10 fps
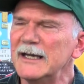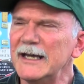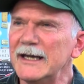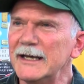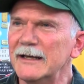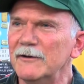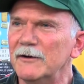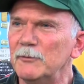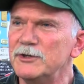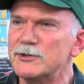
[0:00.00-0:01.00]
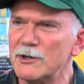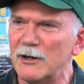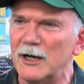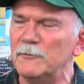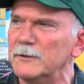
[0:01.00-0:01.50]
And when you
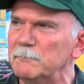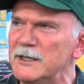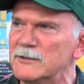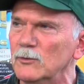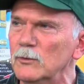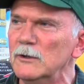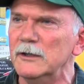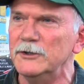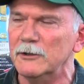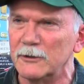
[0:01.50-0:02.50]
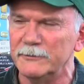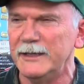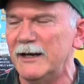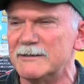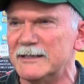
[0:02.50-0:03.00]
start off with a piece of wood, you look on
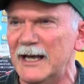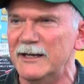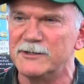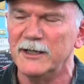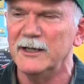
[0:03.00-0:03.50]
the outside,